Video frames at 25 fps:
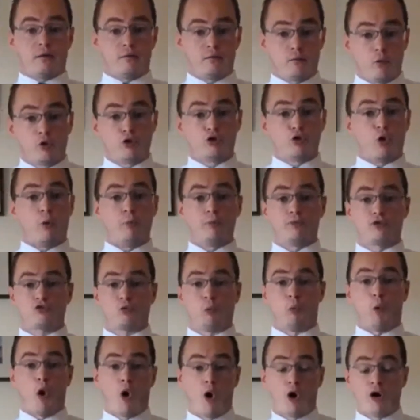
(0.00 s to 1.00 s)
Rome's
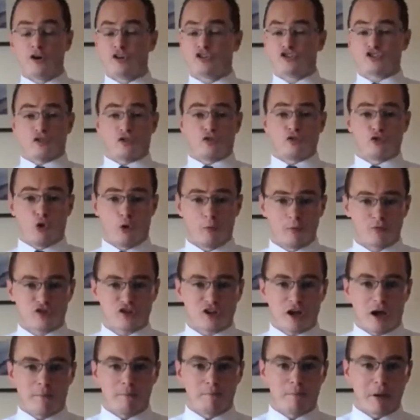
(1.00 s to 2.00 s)
wars and Rome's
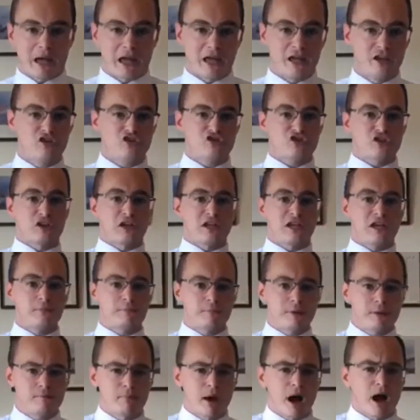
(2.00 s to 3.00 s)
campaigns, and he had
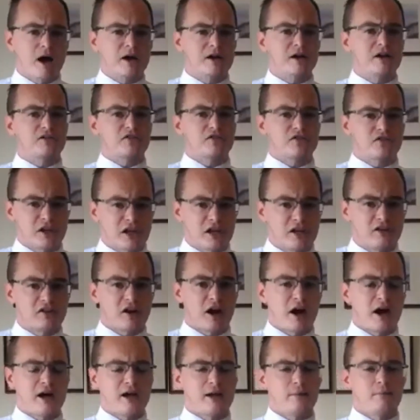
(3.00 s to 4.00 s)
been married three
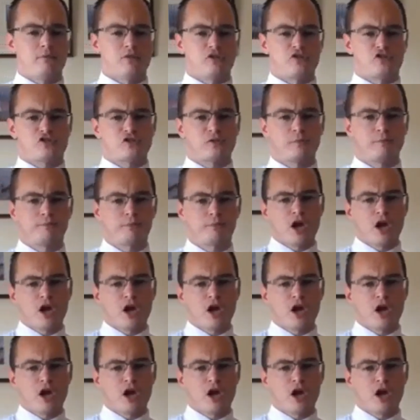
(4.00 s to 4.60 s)
times.